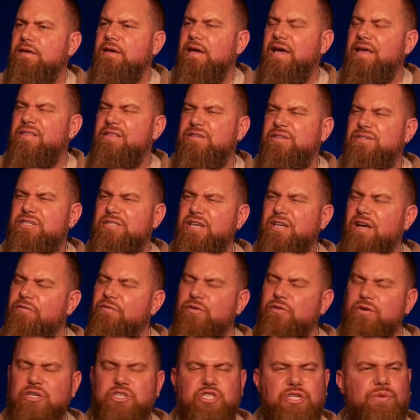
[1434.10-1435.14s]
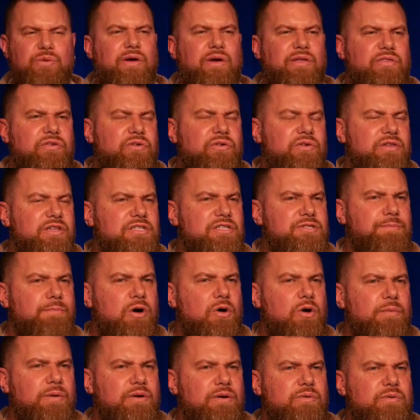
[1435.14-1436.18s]
And the suffering she went through in this
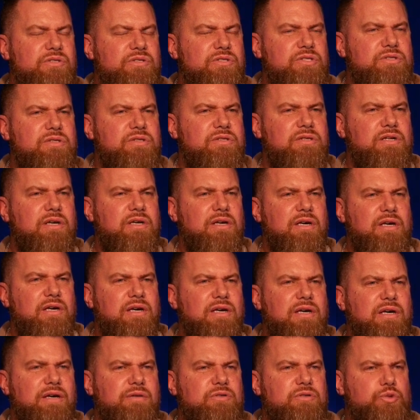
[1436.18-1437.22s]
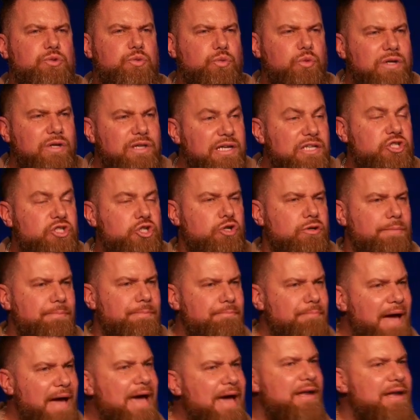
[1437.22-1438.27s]
moment was it was really
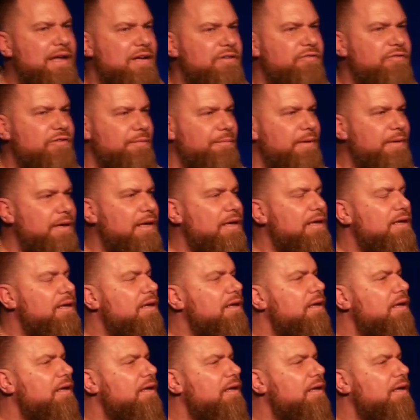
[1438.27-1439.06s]
traumatic for me.